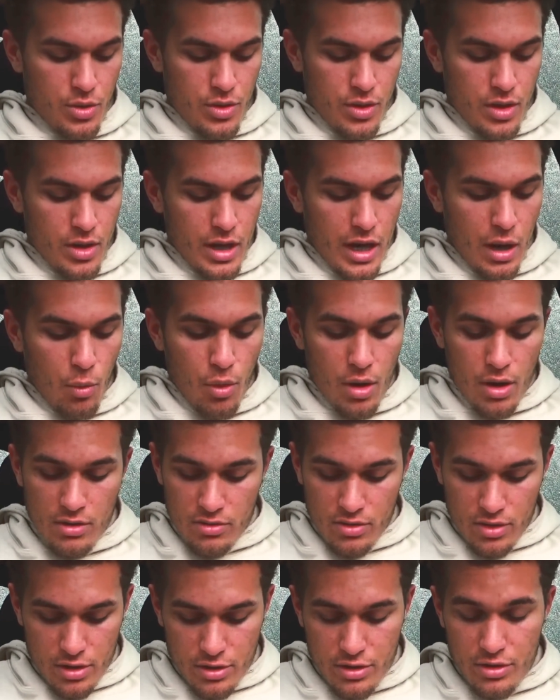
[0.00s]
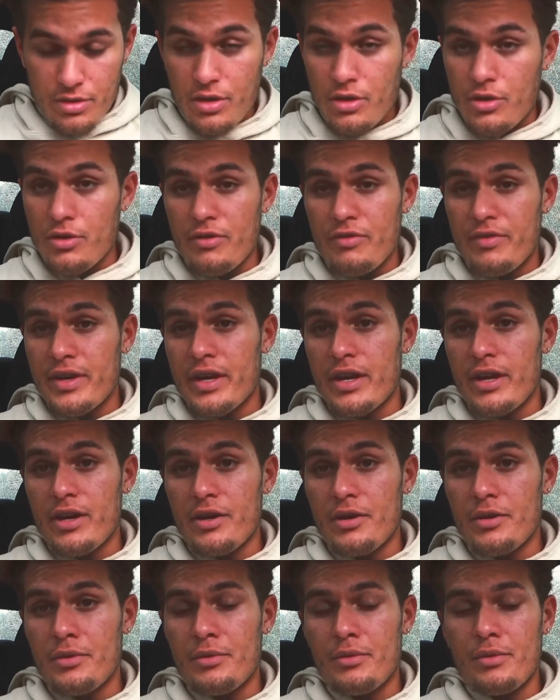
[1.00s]
I was gonna do a cool
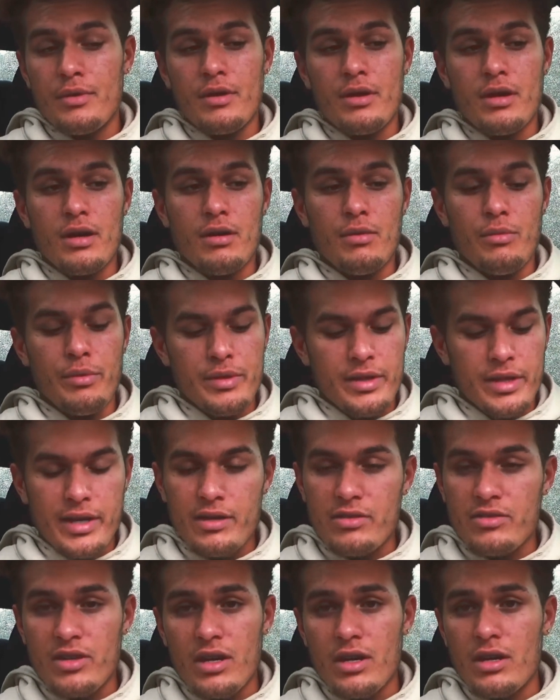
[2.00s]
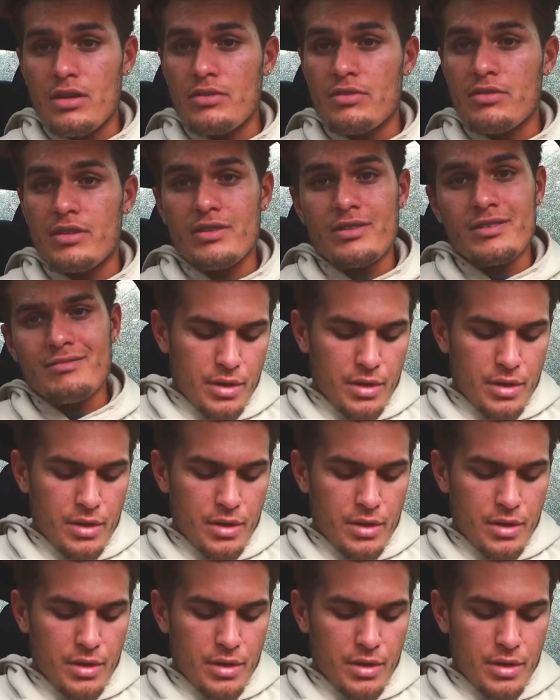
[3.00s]
video with the exhaust,